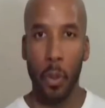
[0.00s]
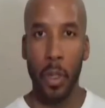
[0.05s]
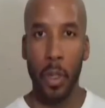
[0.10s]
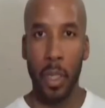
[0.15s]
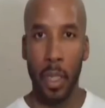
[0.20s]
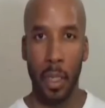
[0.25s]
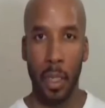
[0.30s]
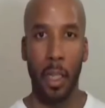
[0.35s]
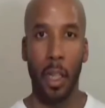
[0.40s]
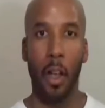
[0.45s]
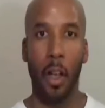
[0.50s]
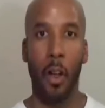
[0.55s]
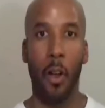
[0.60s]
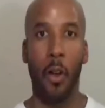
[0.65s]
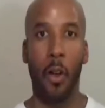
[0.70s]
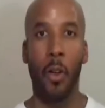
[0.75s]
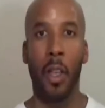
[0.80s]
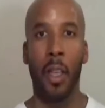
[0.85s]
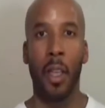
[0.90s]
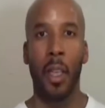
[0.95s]
for your
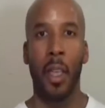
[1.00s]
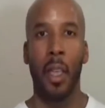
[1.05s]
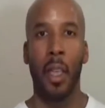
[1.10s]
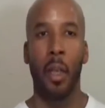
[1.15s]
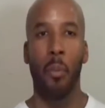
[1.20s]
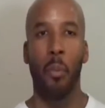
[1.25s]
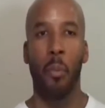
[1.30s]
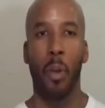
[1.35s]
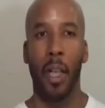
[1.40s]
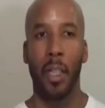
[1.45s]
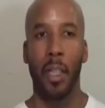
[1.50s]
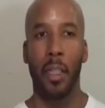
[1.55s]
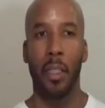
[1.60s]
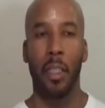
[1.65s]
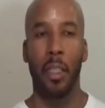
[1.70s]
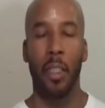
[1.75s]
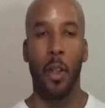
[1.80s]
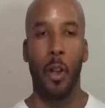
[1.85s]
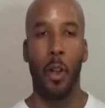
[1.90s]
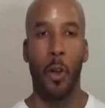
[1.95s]
ego, but
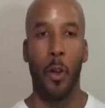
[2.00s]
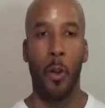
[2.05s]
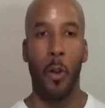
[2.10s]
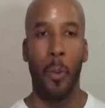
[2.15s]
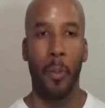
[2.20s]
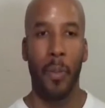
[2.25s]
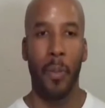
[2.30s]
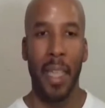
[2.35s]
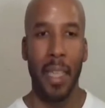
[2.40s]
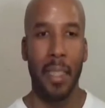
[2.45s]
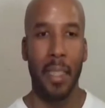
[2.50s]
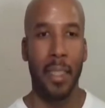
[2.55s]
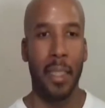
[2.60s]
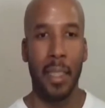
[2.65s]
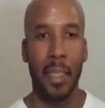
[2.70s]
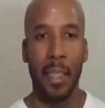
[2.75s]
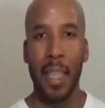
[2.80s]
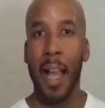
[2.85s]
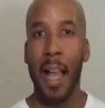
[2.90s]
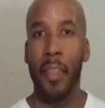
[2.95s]
it's
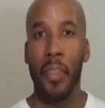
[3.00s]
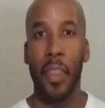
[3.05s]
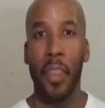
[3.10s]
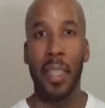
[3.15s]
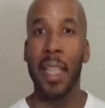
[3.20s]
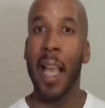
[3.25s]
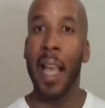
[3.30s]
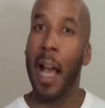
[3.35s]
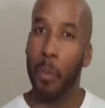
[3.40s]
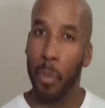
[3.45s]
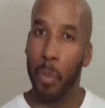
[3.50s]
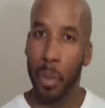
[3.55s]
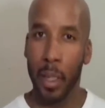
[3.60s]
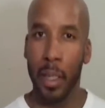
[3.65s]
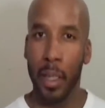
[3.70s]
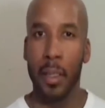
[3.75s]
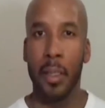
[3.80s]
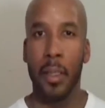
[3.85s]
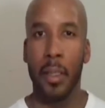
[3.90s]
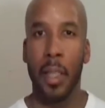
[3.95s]
not the top
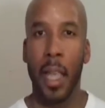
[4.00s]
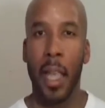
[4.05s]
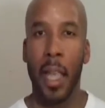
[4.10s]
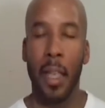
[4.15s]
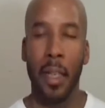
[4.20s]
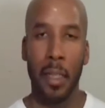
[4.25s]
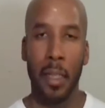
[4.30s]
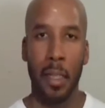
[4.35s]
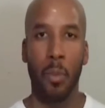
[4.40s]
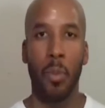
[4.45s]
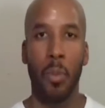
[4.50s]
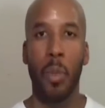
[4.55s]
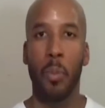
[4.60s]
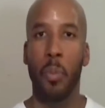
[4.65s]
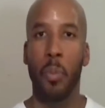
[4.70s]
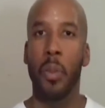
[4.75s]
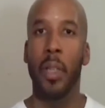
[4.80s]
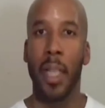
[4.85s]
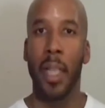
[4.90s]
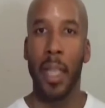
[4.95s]
place, and it should be
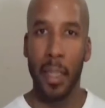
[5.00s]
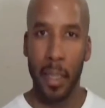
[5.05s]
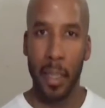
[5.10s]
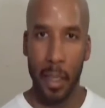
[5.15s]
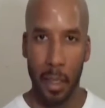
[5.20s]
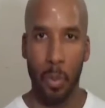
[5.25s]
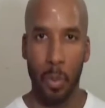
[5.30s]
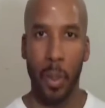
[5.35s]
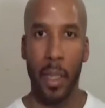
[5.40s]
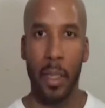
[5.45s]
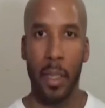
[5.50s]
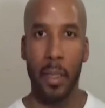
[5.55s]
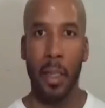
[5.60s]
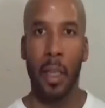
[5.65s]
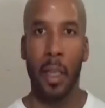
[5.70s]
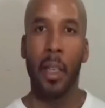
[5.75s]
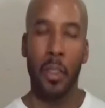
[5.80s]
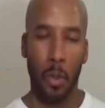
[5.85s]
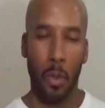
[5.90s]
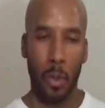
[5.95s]
put in its place.
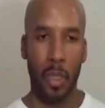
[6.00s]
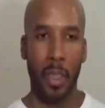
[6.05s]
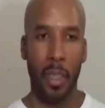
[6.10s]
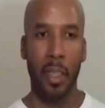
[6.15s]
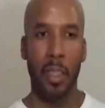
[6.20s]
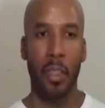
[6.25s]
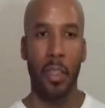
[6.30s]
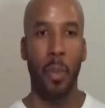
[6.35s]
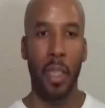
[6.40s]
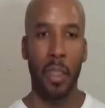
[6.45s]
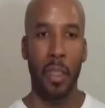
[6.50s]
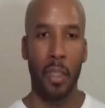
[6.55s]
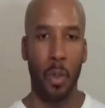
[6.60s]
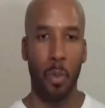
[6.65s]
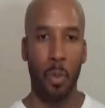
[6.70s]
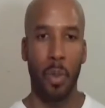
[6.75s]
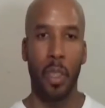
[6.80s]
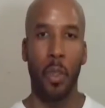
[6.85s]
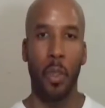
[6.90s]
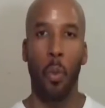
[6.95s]
So Set is made
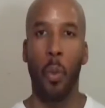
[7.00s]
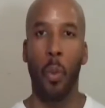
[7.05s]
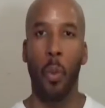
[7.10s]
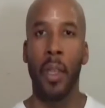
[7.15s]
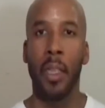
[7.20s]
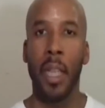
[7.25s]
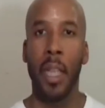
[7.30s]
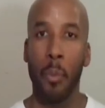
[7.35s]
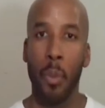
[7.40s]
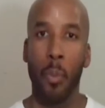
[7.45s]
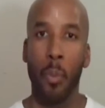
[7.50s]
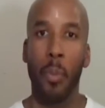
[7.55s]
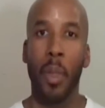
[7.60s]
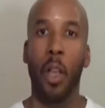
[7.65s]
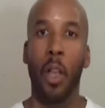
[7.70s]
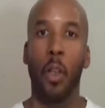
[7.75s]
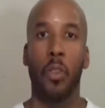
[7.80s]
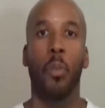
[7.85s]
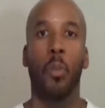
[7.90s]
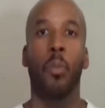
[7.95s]
to be the wind that
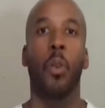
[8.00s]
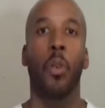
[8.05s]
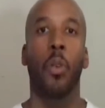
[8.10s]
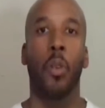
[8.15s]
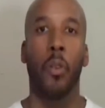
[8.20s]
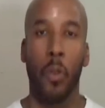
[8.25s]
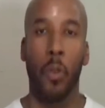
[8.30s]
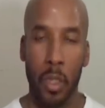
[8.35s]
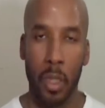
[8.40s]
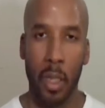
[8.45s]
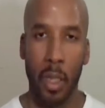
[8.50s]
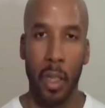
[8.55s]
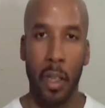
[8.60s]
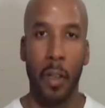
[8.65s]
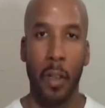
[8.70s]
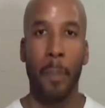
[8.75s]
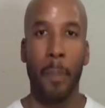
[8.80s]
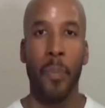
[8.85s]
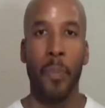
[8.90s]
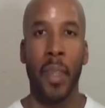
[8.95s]
propels the boat of Auset,
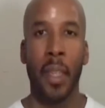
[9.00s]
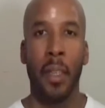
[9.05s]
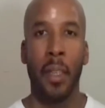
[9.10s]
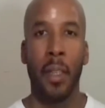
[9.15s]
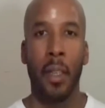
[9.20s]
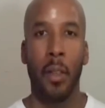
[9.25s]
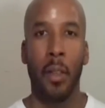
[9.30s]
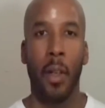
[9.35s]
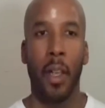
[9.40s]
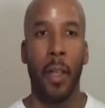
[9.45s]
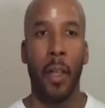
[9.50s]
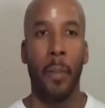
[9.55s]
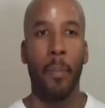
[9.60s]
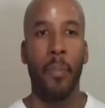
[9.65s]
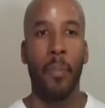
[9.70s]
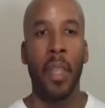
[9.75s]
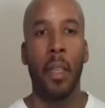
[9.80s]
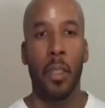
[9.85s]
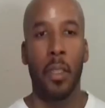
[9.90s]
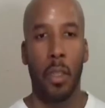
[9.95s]
right?
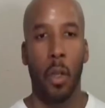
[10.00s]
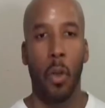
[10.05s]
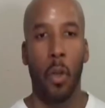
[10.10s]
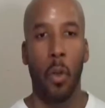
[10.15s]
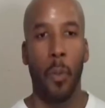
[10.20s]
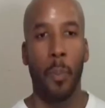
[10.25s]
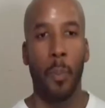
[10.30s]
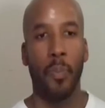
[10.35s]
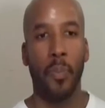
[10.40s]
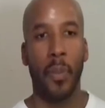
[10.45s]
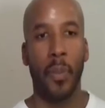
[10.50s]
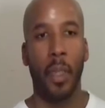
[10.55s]
So,